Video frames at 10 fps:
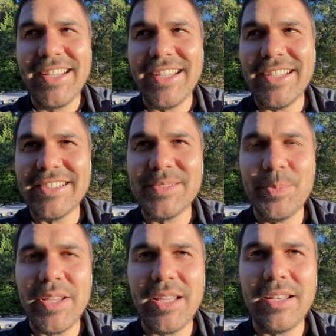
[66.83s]
It's
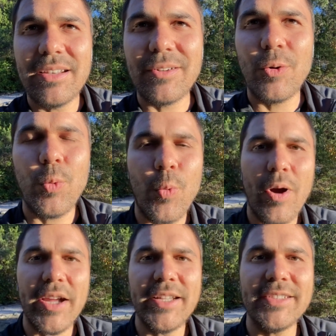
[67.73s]
been
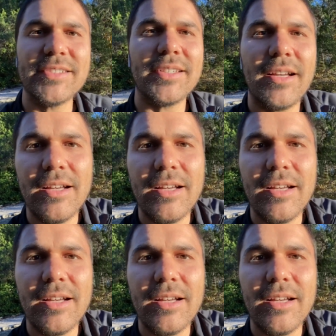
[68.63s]
quite